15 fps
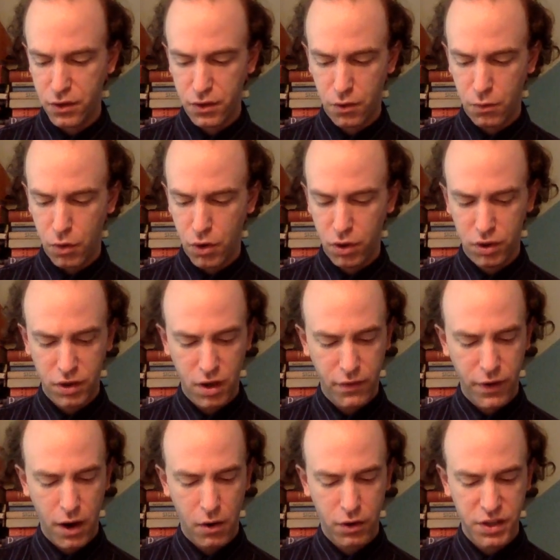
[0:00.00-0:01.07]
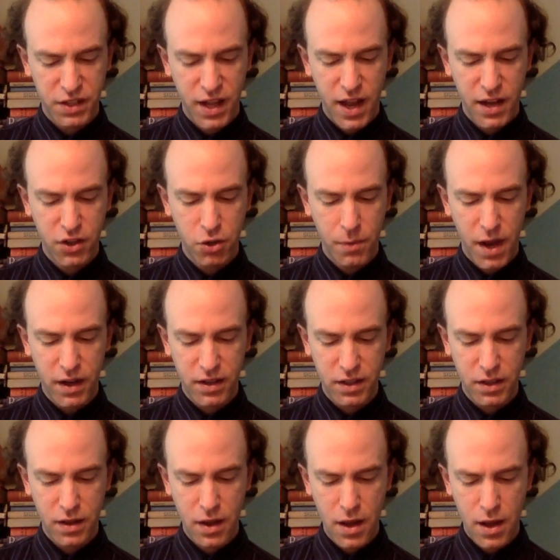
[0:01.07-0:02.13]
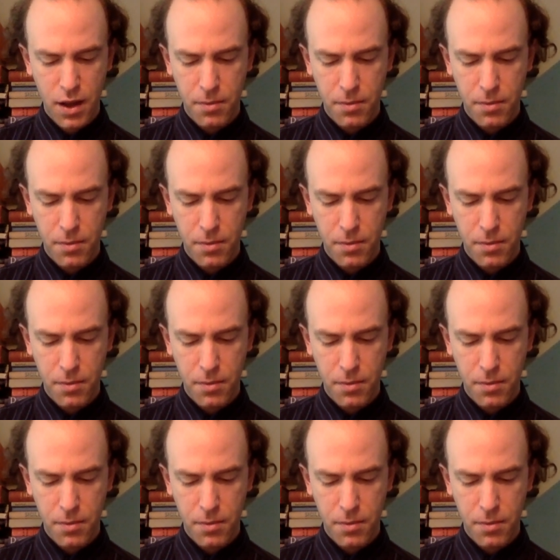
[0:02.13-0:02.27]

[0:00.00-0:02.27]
the world of our sad humanity